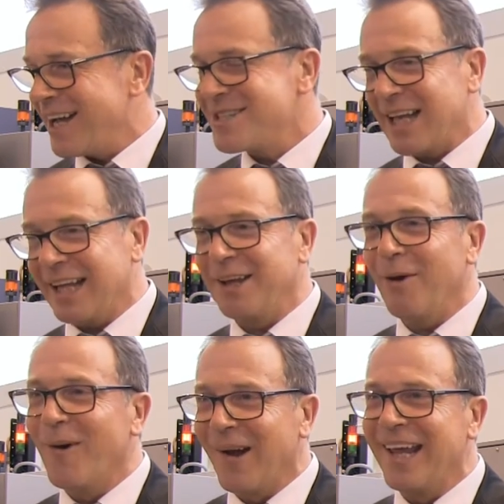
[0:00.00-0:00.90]
still at
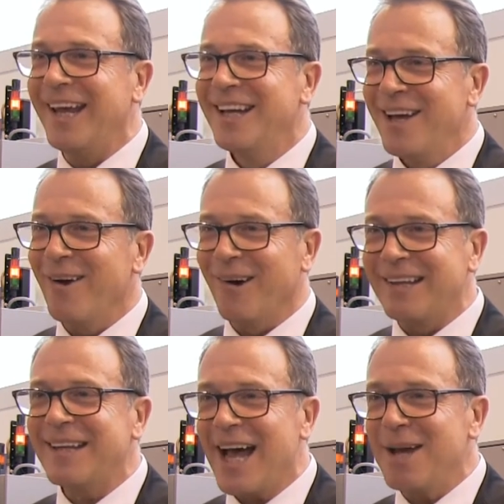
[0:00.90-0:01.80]
the
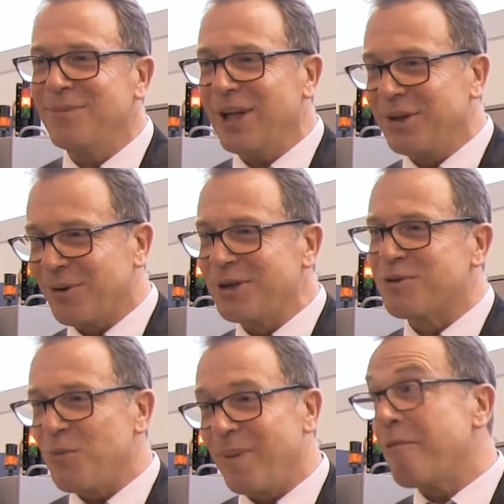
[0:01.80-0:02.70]
early time during
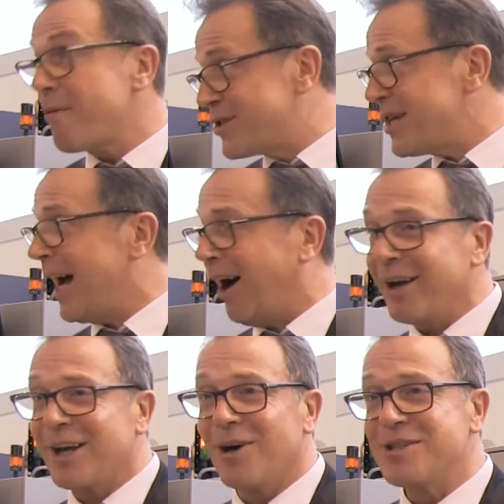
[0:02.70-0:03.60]
drupa, and we will see how
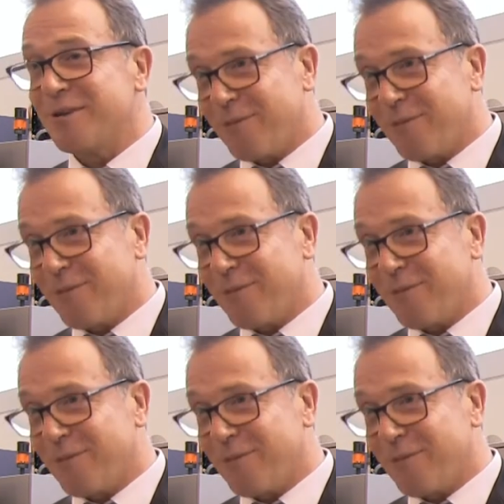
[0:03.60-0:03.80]
it goes.